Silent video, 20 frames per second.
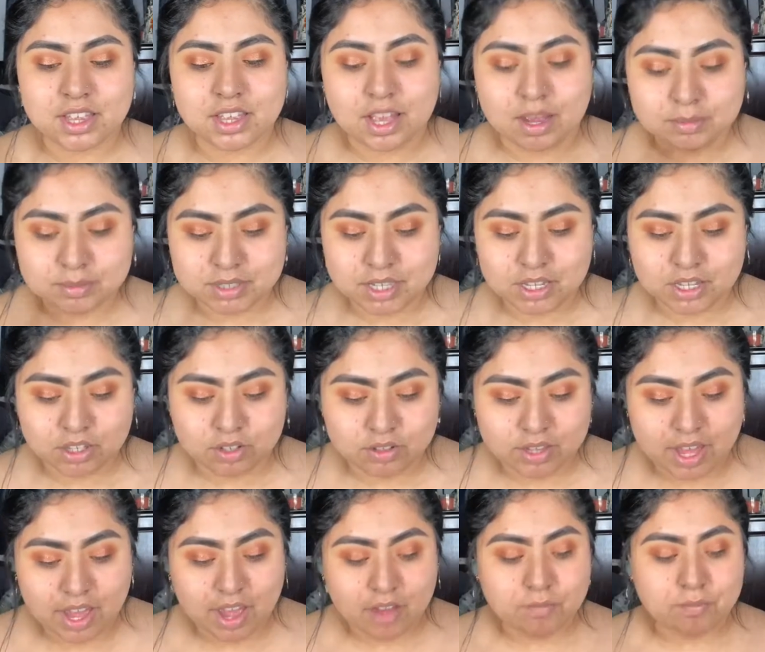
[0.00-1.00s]
I'm telling you, they
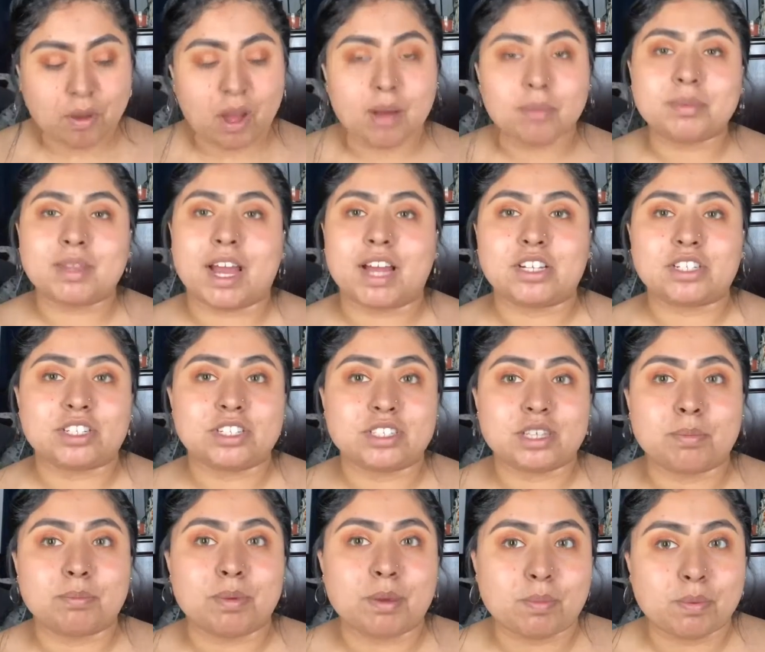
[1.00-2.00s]
have bomb lashes
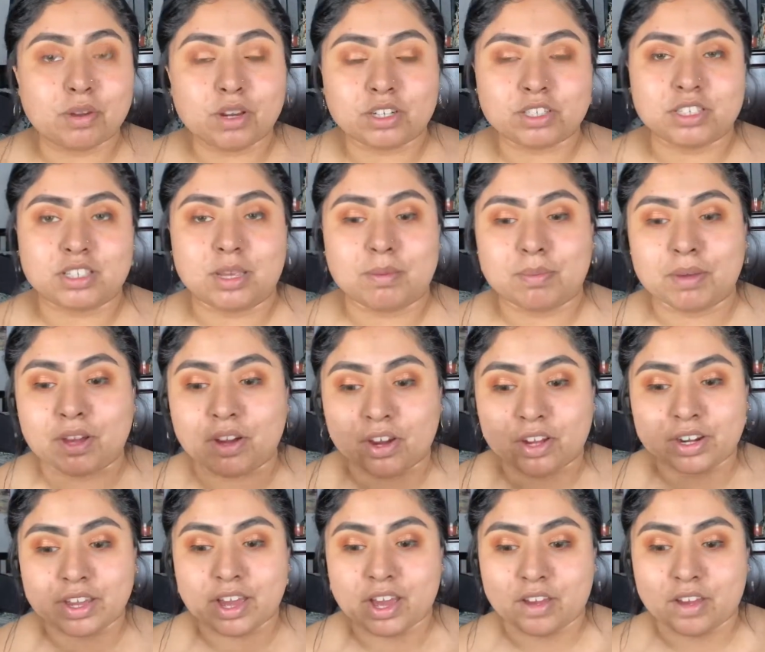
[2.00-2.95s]
and people are sleeping on it.